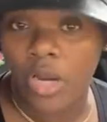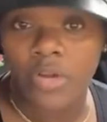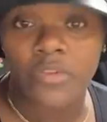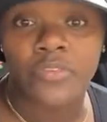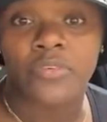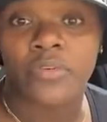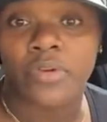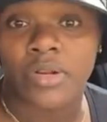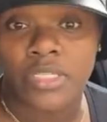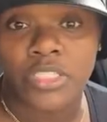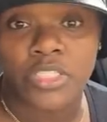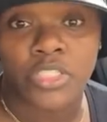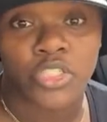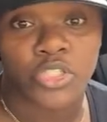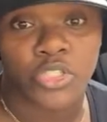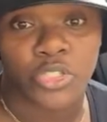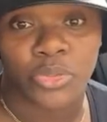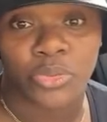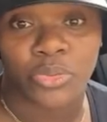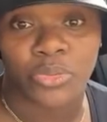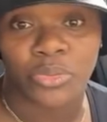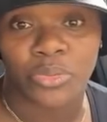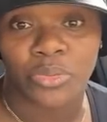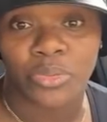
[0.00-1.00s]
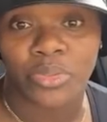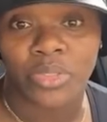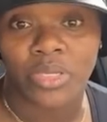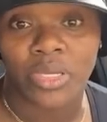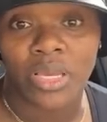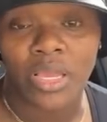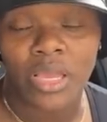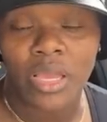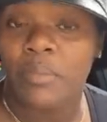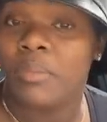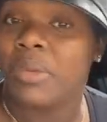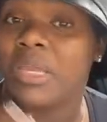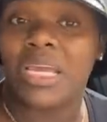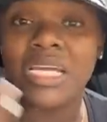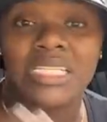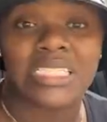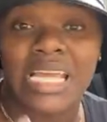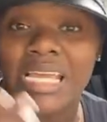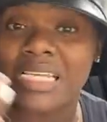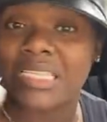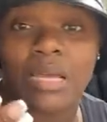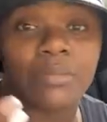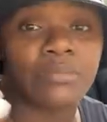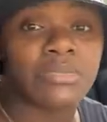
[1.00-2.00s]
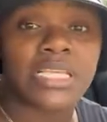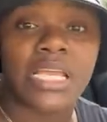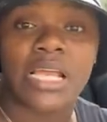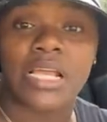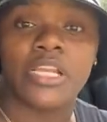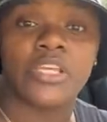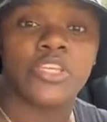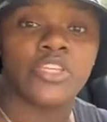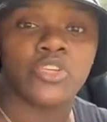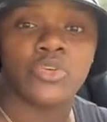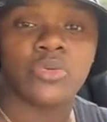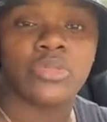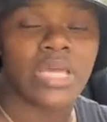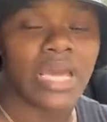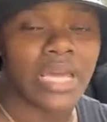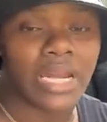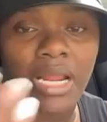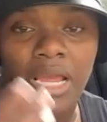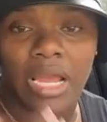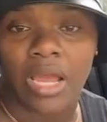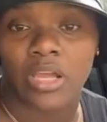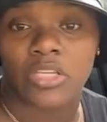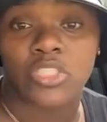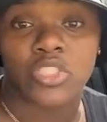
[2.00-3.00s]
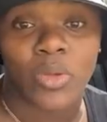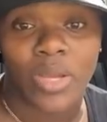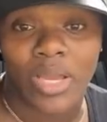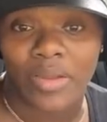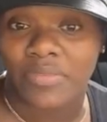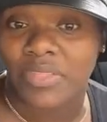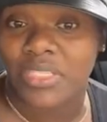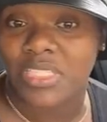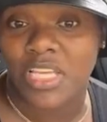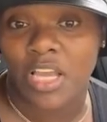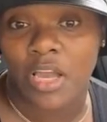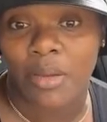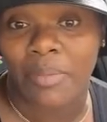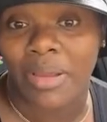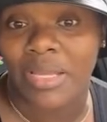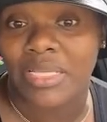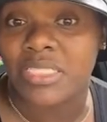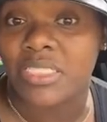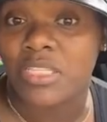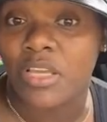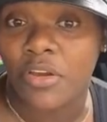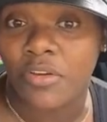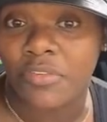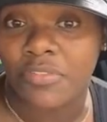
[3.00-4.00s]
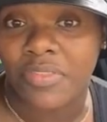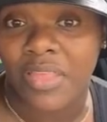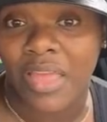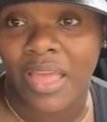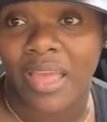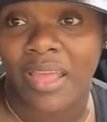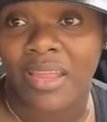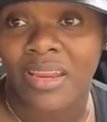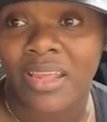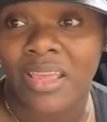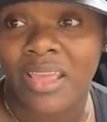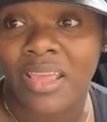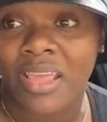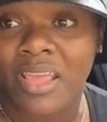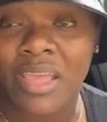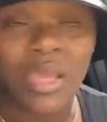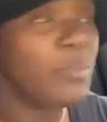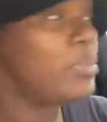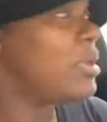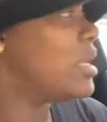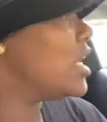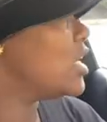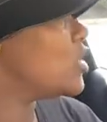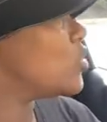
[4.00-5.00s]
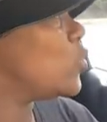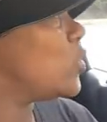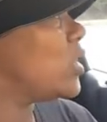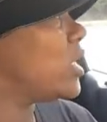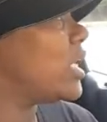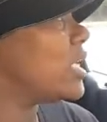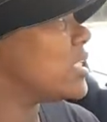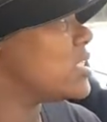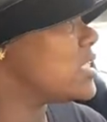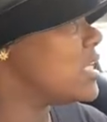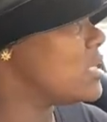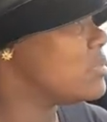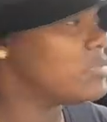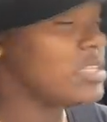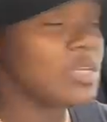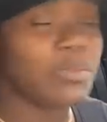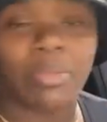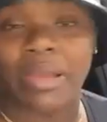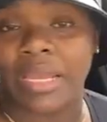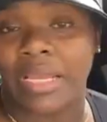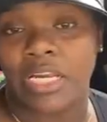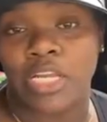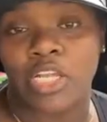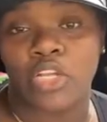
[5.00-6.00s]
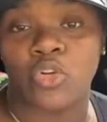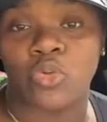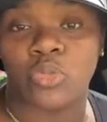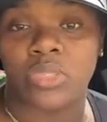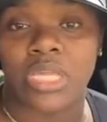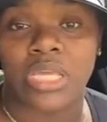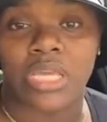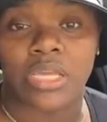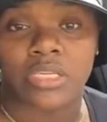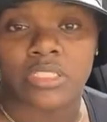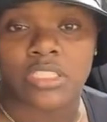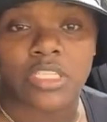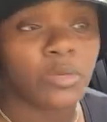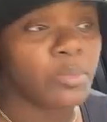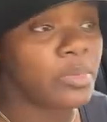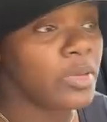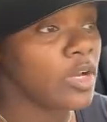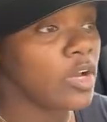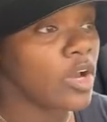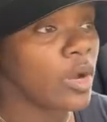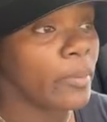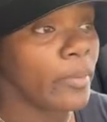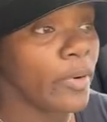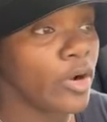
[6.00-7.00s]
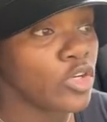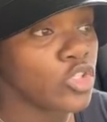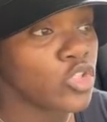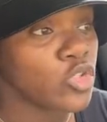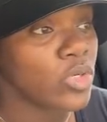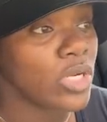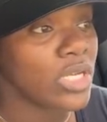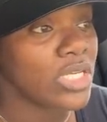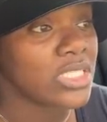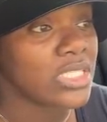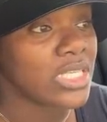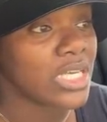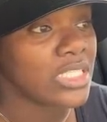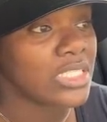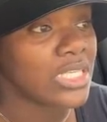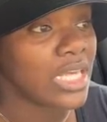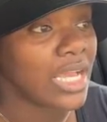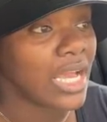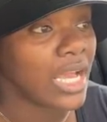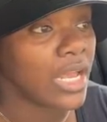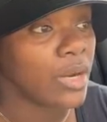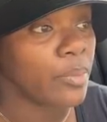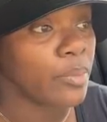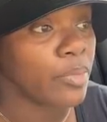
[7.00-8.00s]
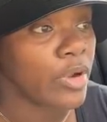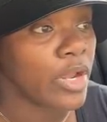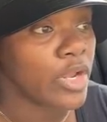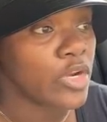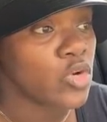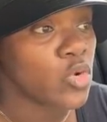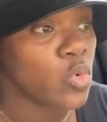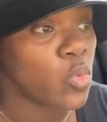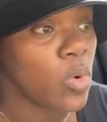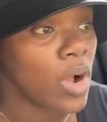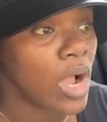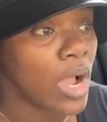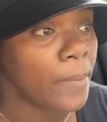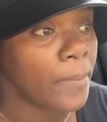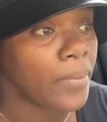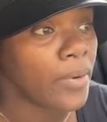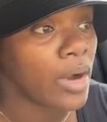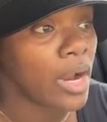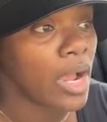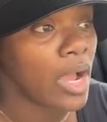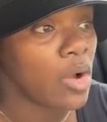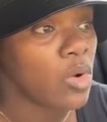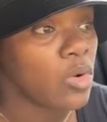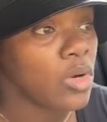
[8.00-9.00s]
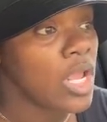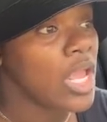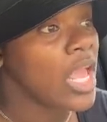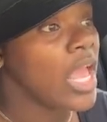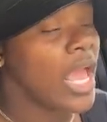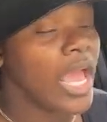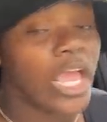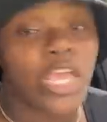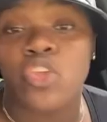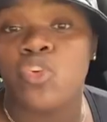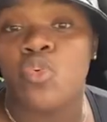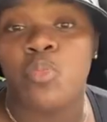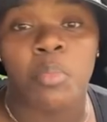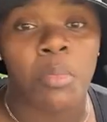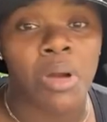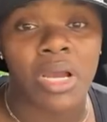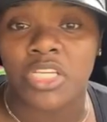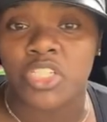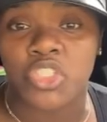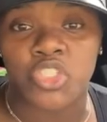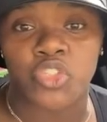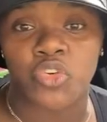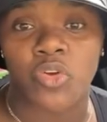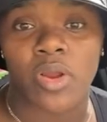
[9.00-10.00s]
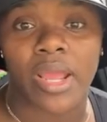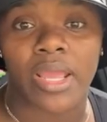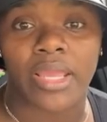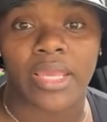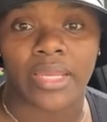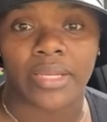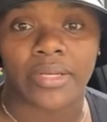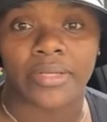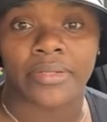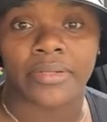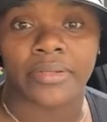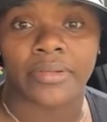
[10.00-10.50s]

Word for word: for us to do because as i'm telling you that i also have to tell myself that because we get tempted by little things it'll be a commercial that says they got a brand new whopper out and you must try it